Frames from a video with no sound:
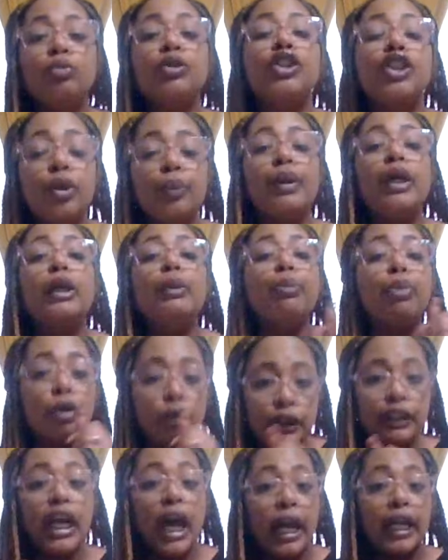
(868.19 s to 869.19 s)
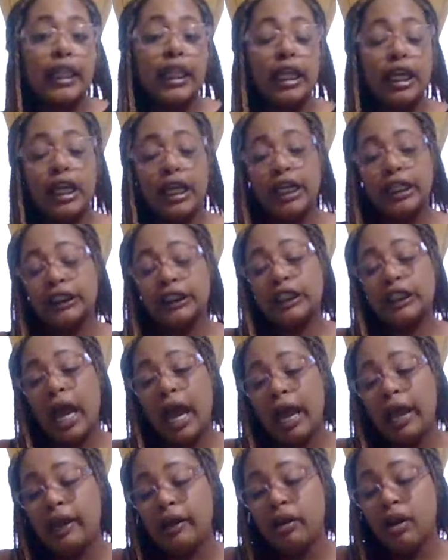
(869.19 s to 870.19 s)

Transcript: shall be protected in this thing.